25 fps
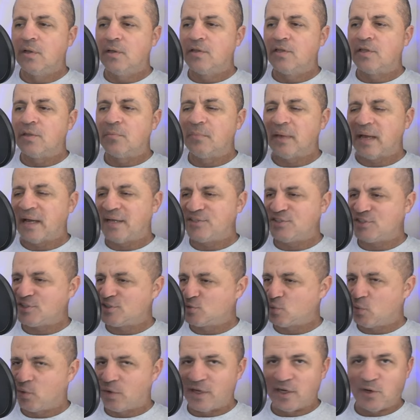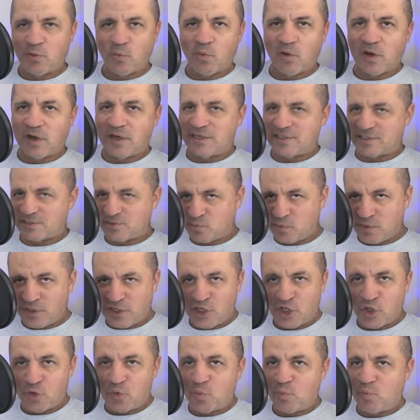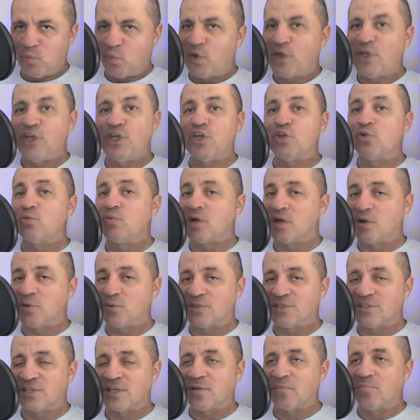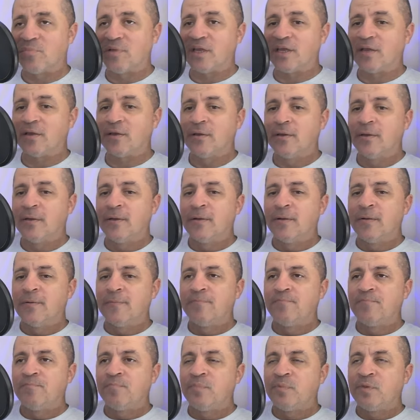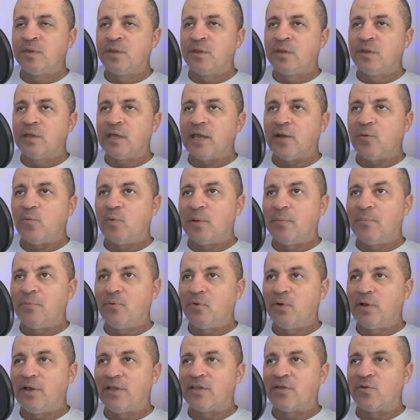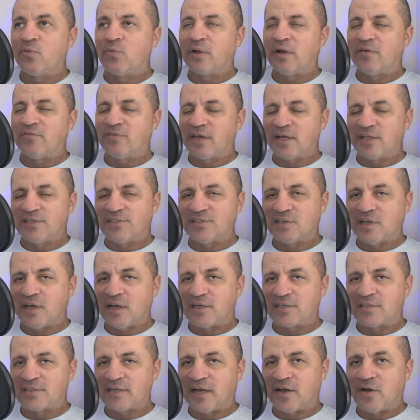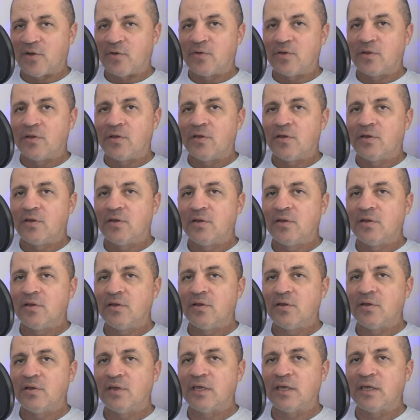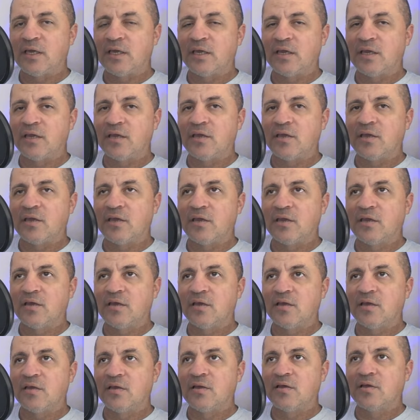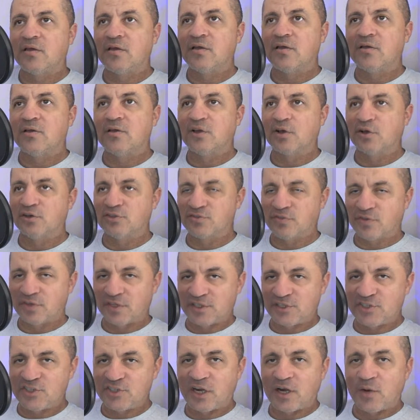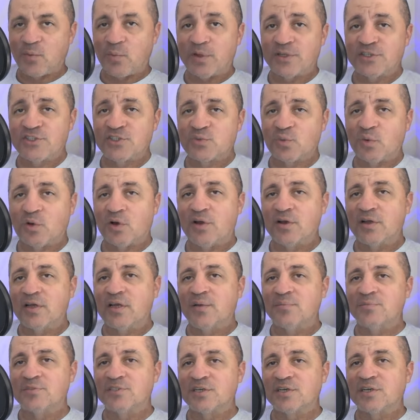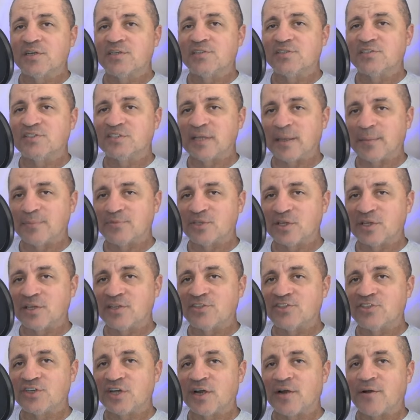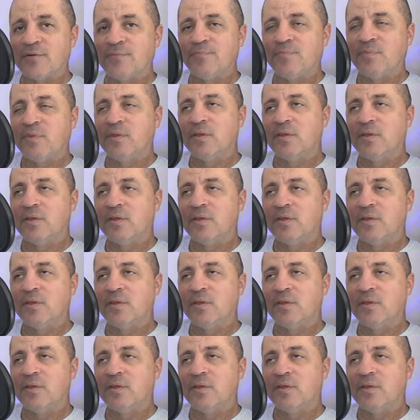the match is what it was we knew we knew what it was going to be at one point the ref gets knocked out he goes for the chair rich swann comes in and steps on the chair